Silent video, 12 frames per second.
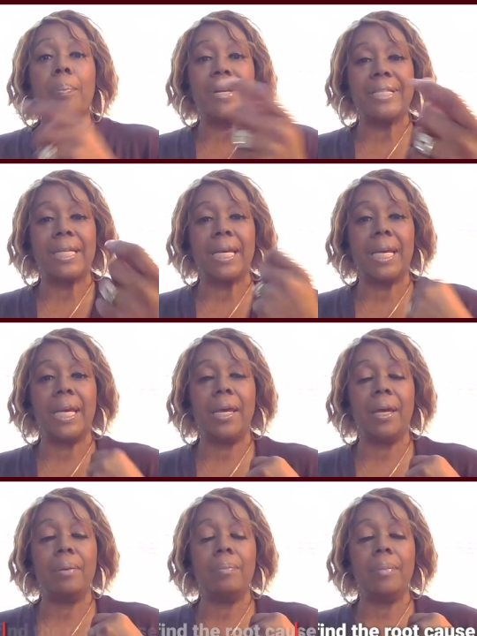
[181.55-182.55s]
but to
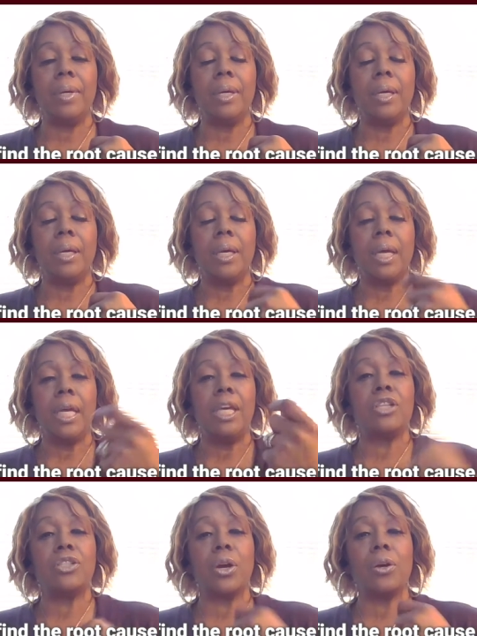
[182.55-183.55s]
him,
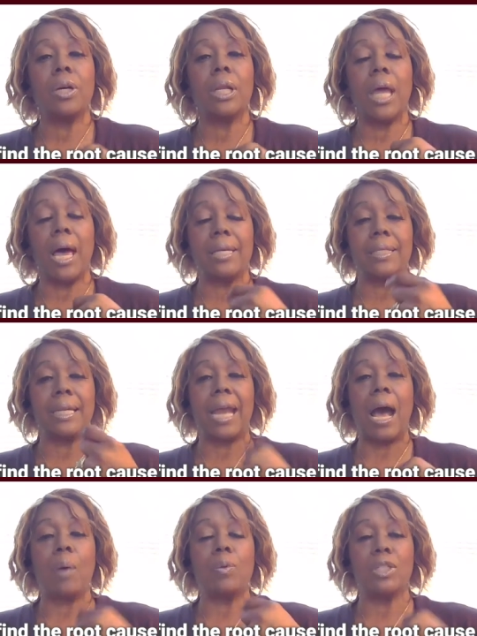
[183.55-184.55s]
he internalized
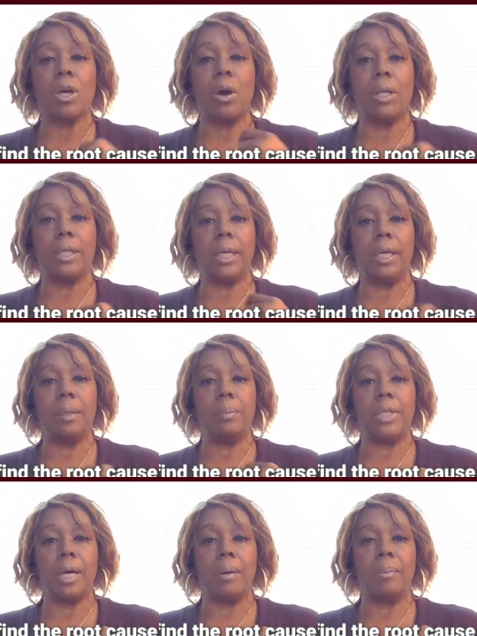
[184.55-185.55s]
that I was calling
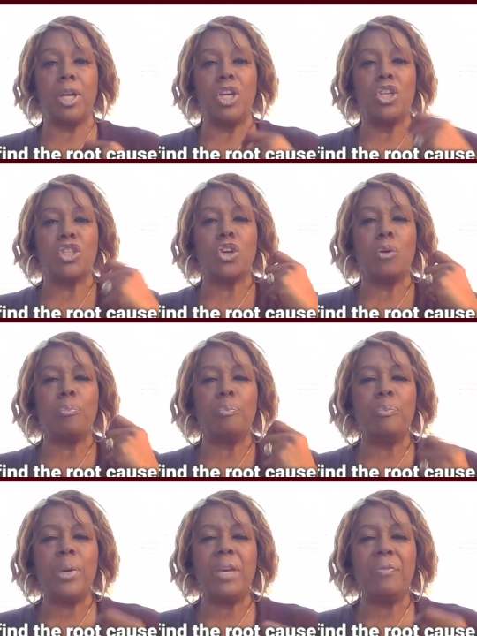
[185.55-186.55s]
him dumb. So
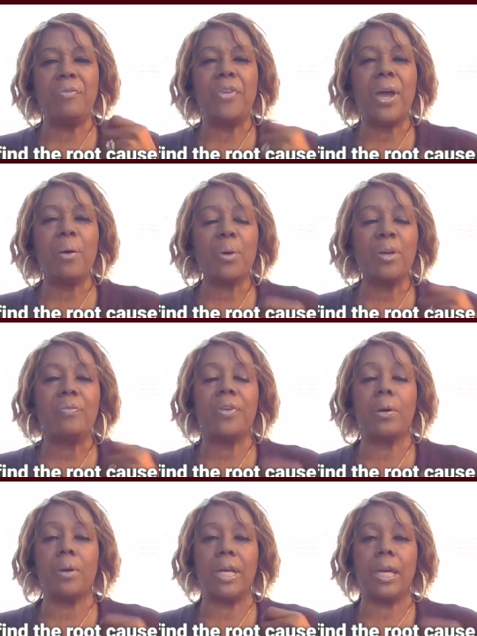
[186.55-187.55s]
be very,
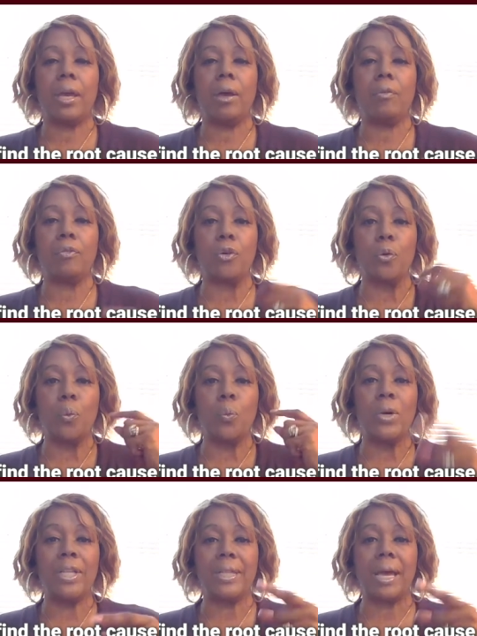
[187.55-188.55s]
very careful
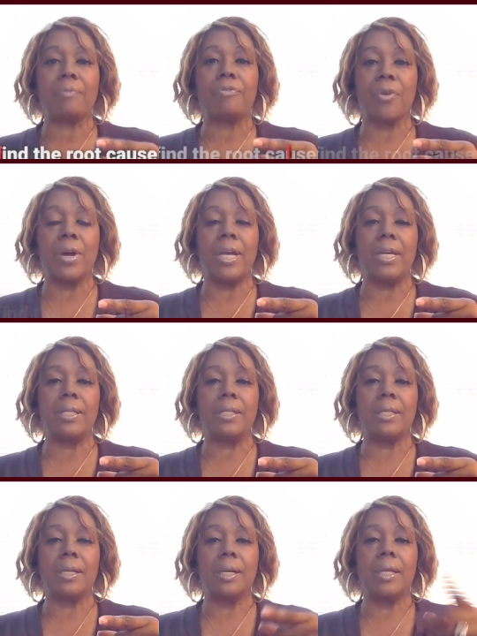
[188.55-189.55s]
with that
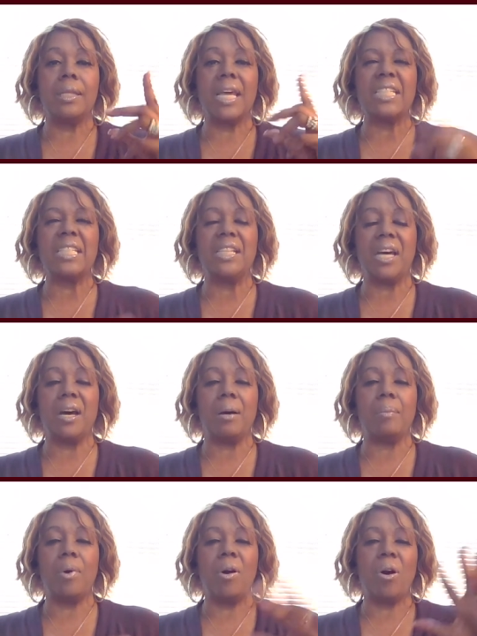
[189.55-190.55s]
phrase that's
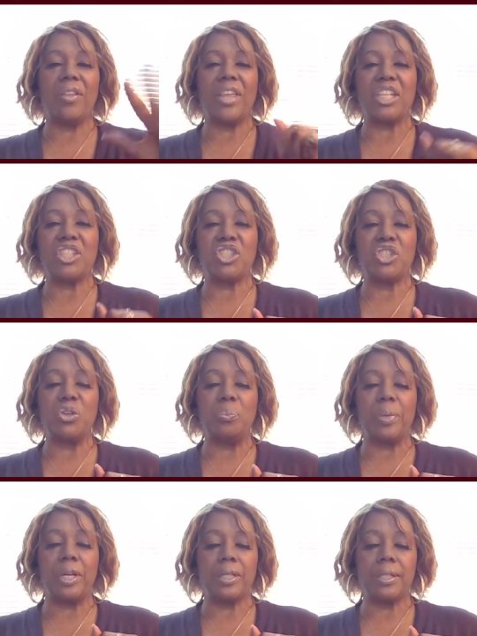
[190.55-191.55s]
dumb or that's
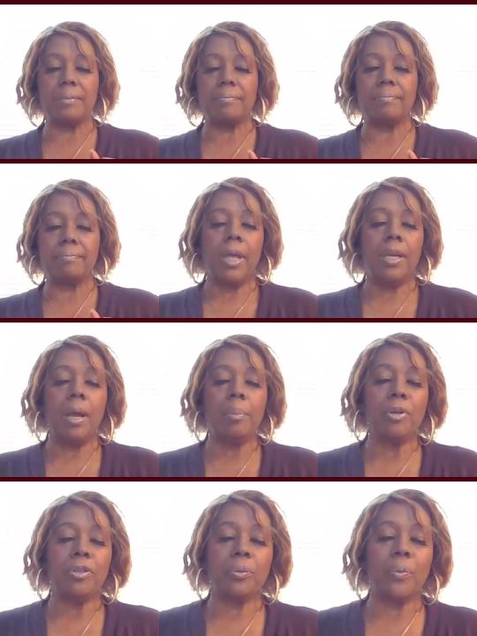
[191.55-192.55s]
stupid.
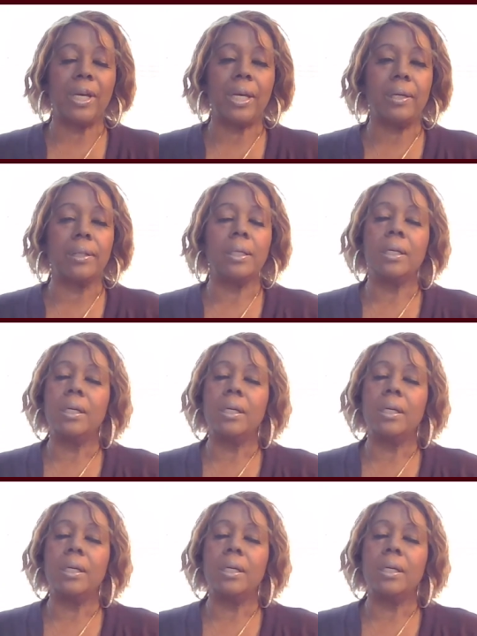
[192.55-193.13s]
Number three,